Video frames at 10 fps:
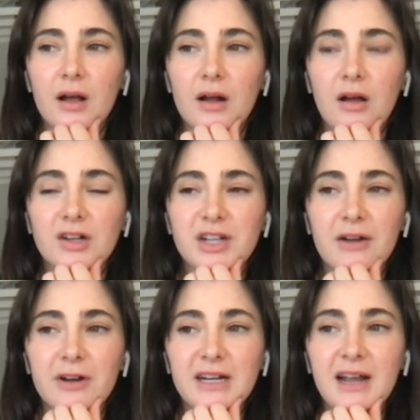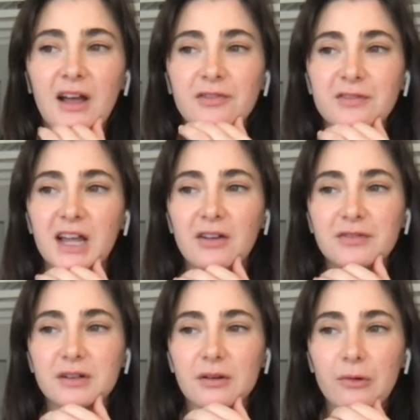gosh, I really have
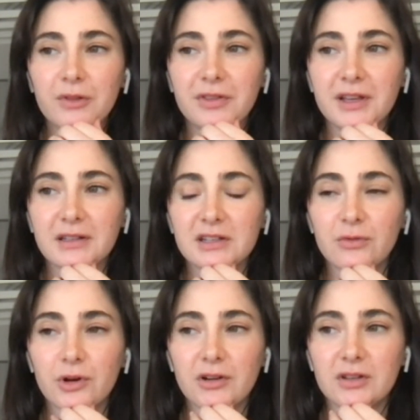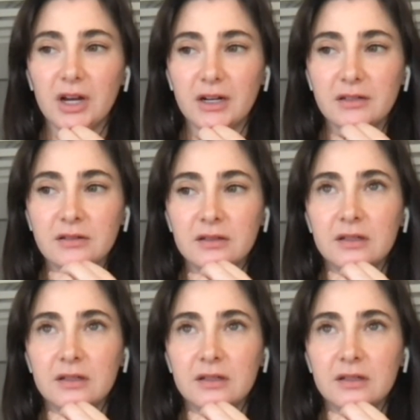loved all the things I've worked on.